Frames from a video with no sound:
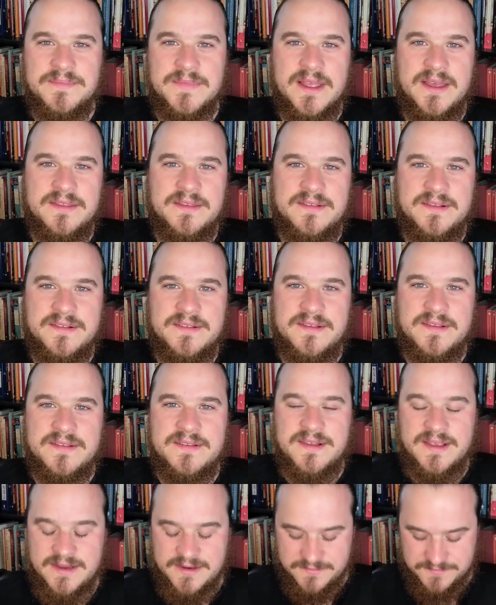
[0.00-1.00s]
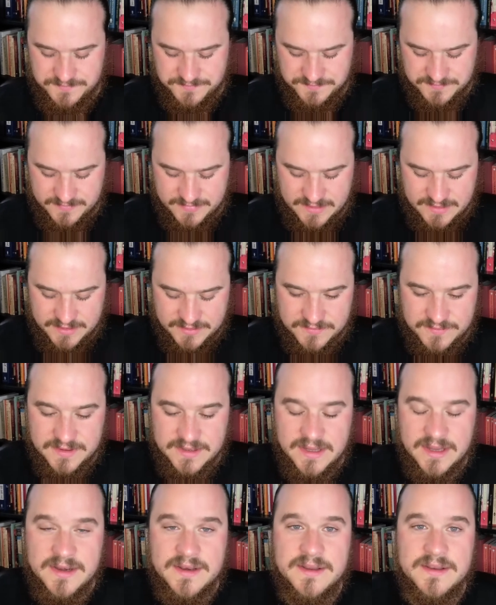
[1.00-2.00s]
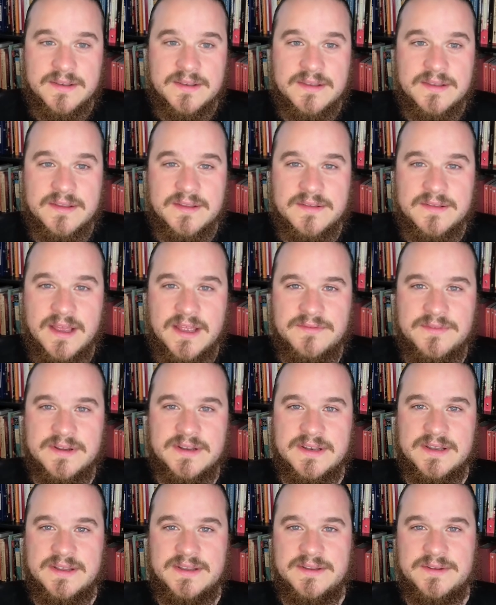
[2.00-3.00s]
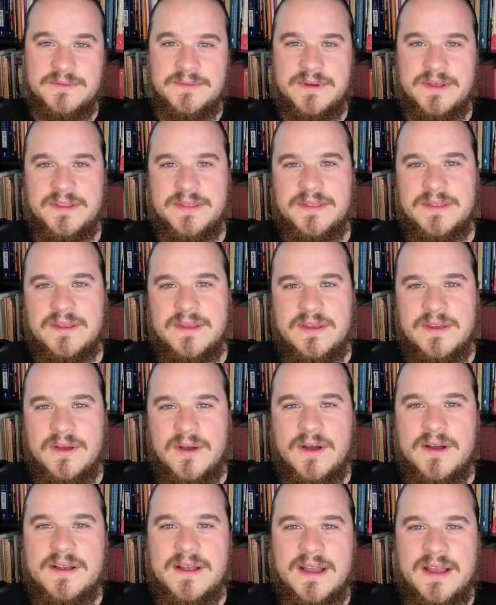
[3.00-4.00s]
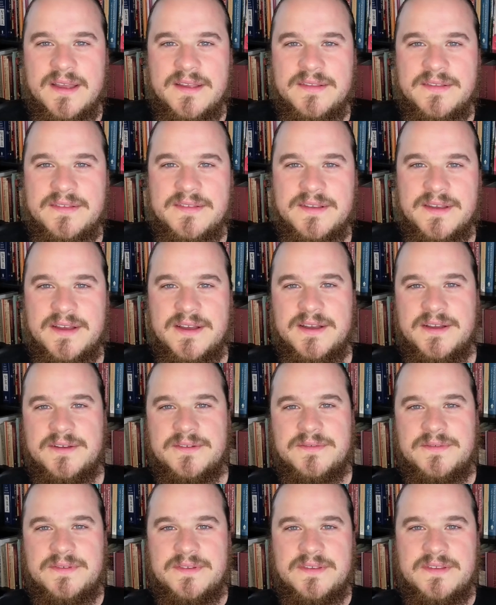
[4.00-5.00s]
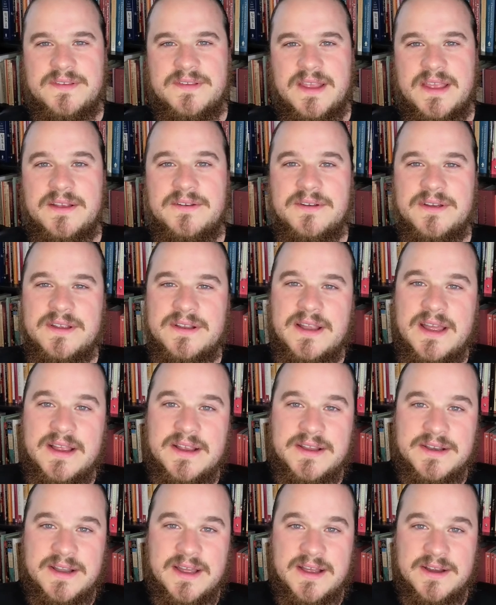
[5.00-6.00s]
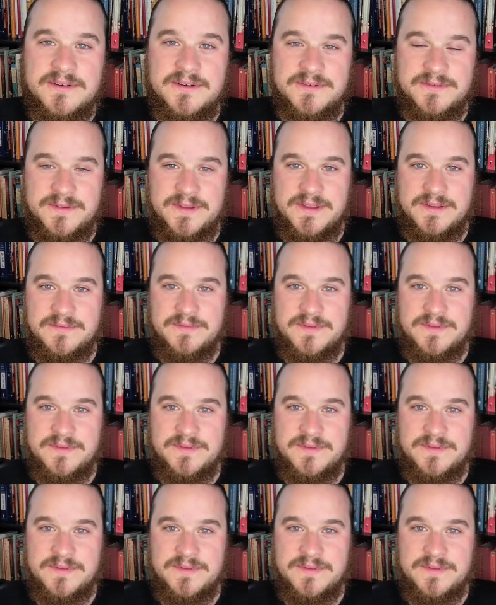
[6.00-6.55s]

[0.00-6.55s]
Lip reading: And the sense of sight is related sattvically with all kinds of sacred iconography.